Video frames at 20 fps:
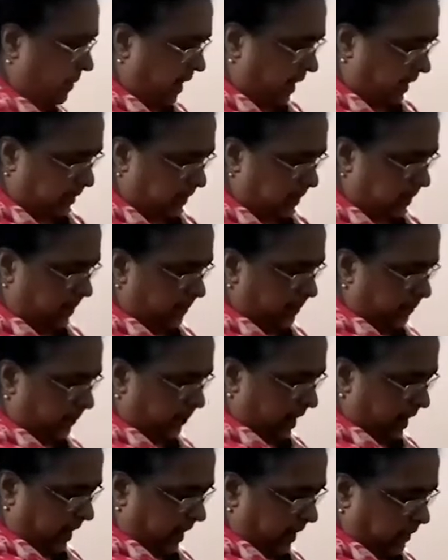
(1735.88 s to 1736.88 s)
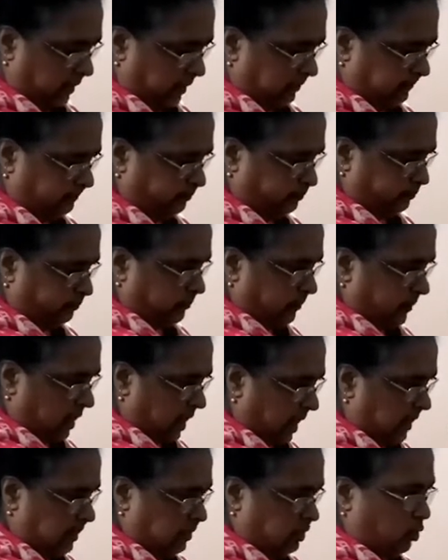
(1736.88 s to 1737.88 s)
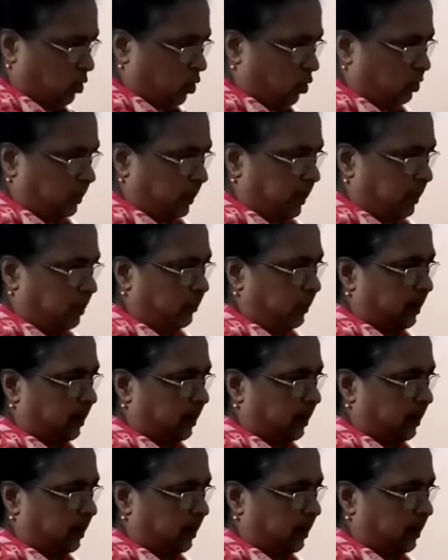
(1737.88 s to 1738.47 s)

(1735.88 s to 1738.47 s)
platinum plate is coated